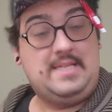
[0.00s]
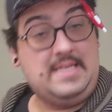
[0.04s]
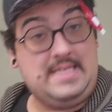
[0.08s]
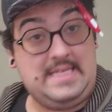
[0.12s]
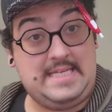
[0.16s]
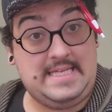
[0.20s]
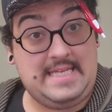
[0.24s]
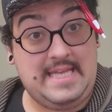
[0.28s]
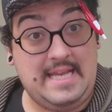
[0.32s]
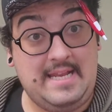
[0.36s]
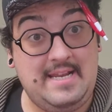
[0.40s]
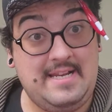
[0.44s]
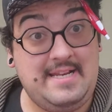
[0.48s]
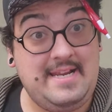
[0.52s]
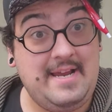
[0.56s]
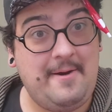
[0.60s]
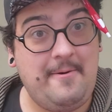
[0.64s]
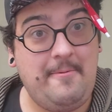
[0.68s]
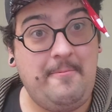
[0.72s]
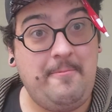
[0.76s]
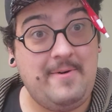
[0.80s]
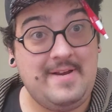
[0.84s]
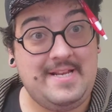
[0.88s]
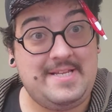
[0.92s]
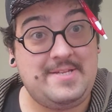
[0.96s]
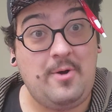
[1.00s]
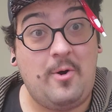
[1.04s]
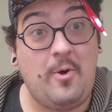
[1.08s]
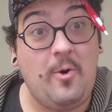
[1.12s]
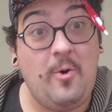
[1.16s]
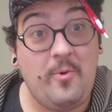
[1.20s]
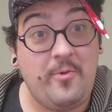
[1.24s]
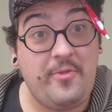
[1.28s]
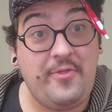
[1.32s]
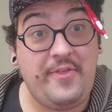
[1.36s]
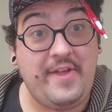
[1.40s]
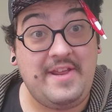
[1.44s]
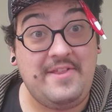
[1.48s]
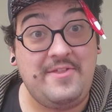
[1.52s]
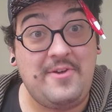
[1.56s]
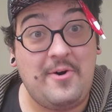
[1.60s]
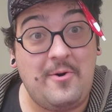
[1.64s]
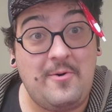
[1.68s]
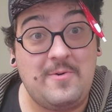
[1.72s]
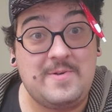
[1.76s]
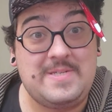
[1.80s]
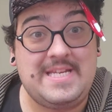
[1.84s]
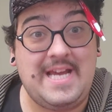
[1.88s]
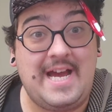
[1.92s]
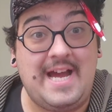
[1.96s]
Citadel was the whole thing the
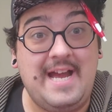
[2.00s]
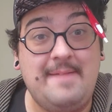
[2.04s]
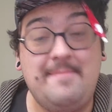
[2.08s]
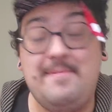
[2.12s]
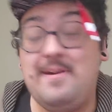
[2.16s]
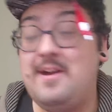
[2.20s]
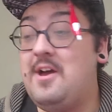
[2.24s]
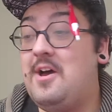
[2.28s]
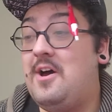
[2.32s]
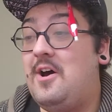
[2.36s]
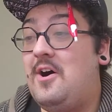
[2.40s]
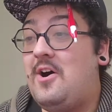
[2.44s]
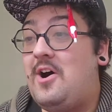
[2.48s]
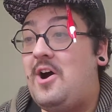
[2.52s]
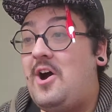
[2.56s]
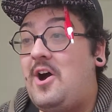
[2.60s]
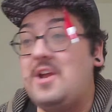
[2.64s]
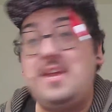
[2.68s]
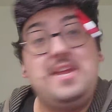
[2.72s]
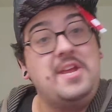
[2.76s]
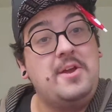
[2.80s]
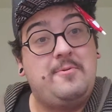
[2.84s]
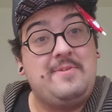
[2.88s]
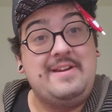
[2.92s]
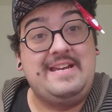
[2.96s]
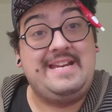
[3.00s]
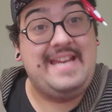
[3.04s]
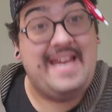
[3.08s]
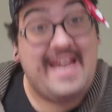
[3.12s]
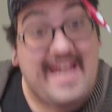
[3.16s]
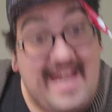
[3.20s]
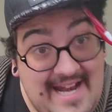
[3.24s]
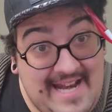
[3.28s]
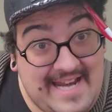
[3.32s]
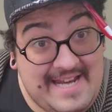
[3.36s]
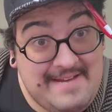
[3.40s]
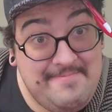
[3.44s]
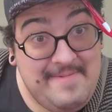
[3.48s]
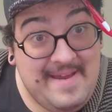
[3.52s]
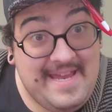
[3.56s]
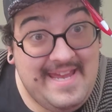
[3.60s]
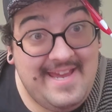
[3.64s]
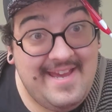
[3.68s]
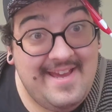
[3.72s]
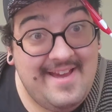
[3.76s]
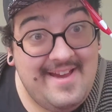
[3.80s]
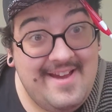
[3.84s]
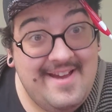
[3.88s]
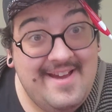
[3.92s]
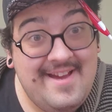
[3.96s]
whole time. Are you kidding
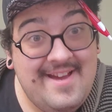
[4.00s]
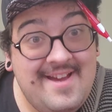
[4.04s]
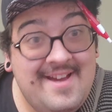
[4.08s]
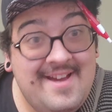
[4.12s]
me?